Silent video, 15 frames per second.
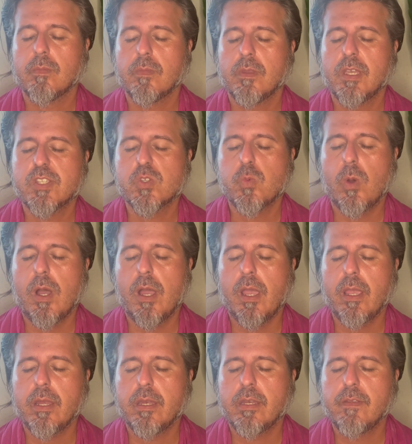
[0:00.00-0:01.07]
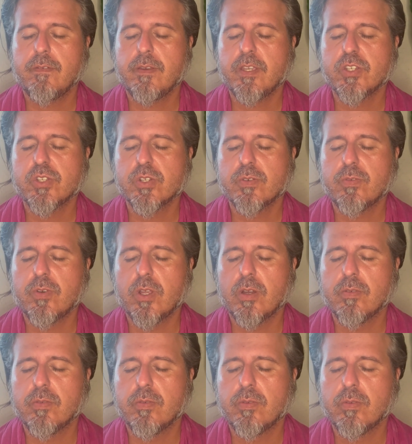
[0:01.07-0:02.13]
That's why the definition of
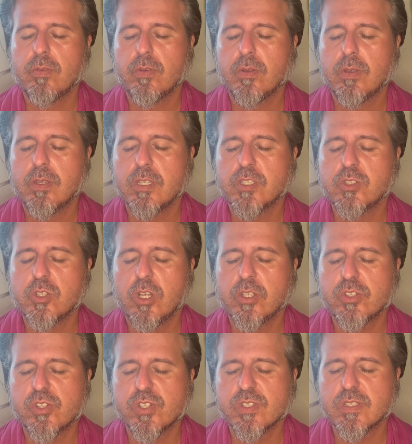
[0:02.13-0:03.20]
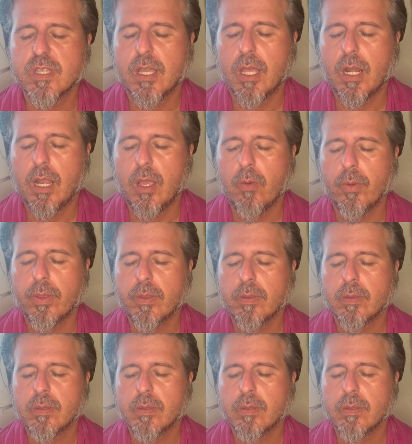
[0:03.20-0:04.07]
love is not just allowing.